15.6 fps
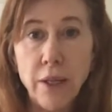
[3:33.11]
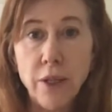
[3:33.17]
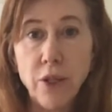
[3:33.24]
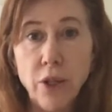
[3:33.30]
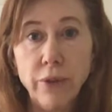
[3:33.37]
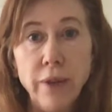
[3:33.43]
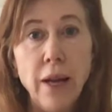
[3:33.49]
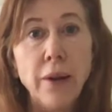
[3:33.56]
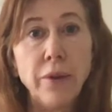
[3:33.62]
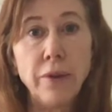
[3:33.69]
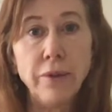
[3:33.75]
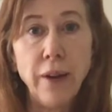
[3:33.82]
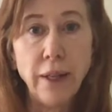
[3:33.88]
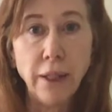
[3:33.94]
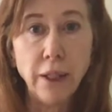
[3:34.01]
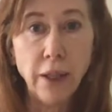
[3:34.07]
So now they're
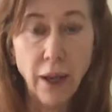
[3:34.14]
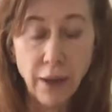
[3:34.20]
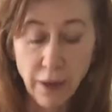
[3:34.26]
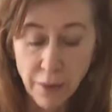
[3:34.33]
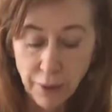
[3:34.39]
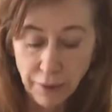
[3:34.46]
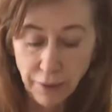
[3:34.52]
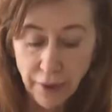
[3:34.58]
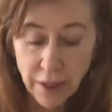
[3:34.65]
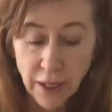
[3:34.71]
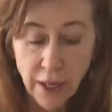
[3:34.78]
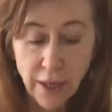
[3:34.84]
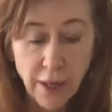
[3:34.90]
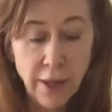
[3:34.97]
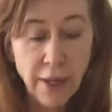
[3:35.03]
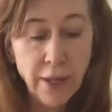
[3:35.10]
finally going to come and fix it.